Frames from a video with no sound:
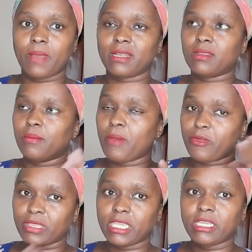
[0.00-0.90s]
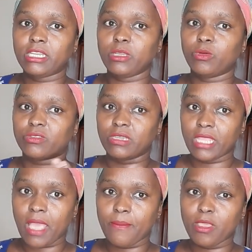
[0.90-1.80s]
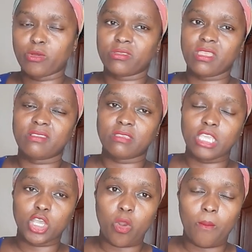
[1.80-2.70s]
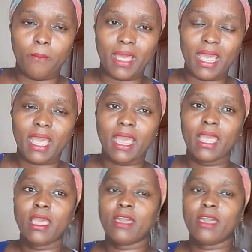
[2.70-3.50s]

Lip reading: But Marikiti was near me because there's Gikomba,